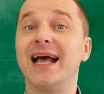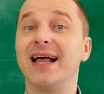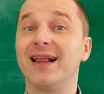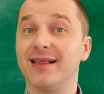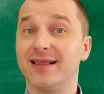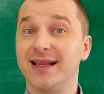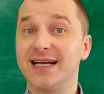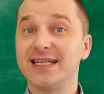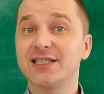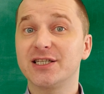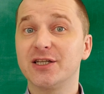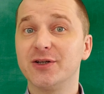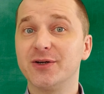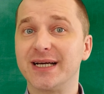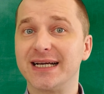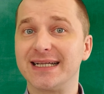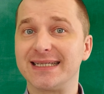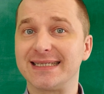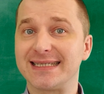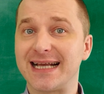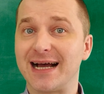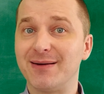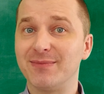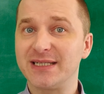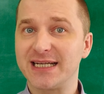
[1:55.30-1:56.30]
Let's look at
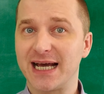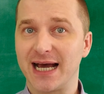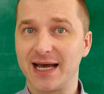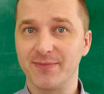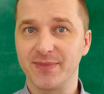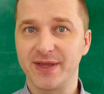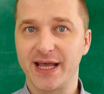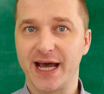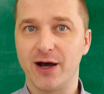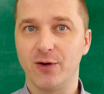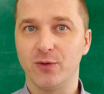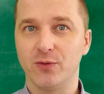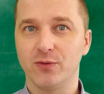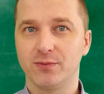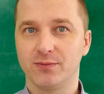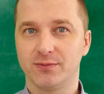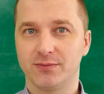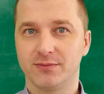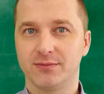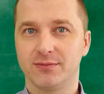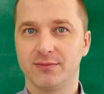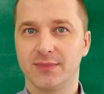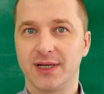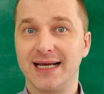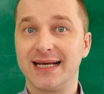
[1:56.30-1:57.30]
sometime now.
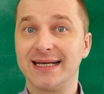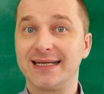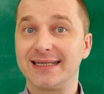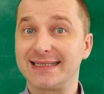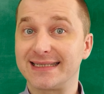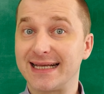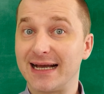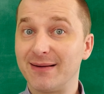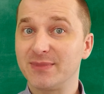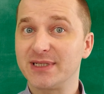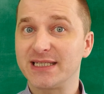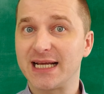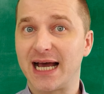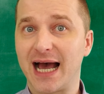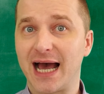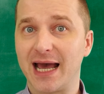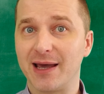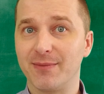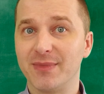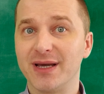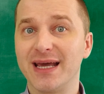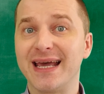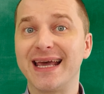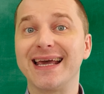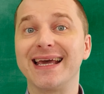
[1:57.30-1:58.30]

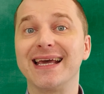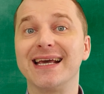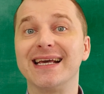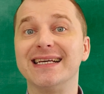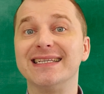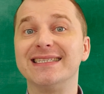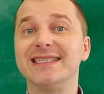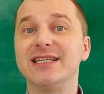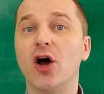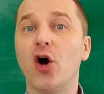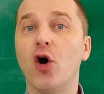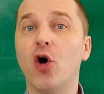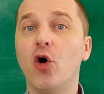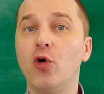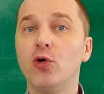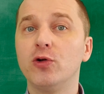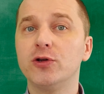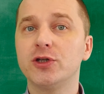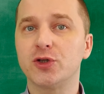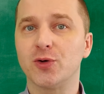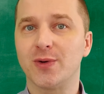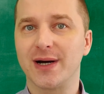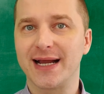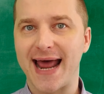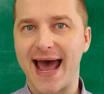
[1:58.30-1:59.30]
Sometime is
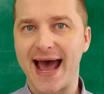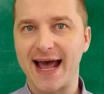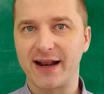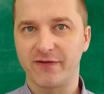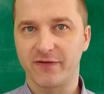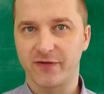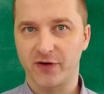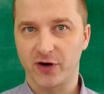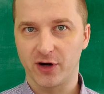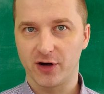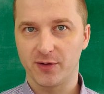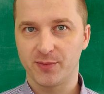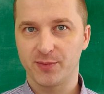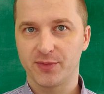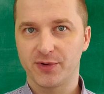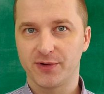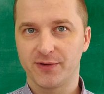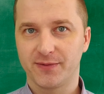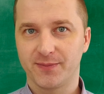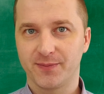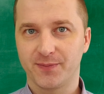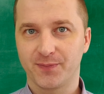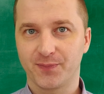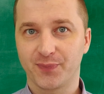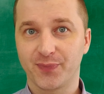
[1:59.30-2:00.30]
also an adverb,
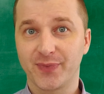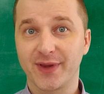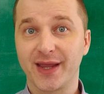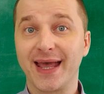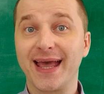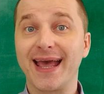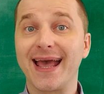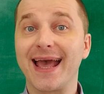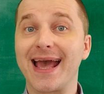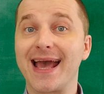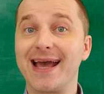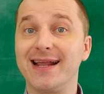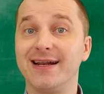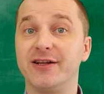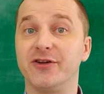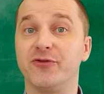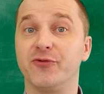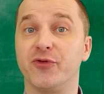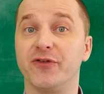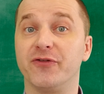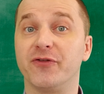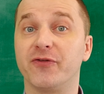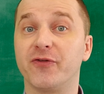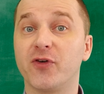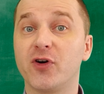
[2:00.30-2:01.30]
and it
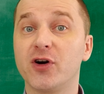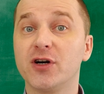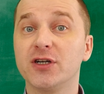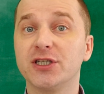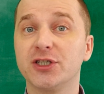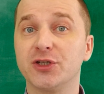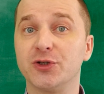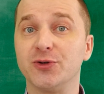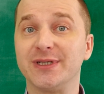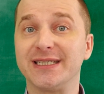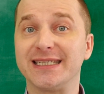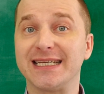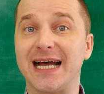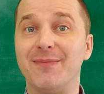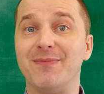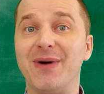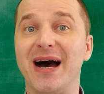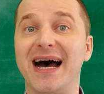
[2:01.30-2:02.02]
refers to some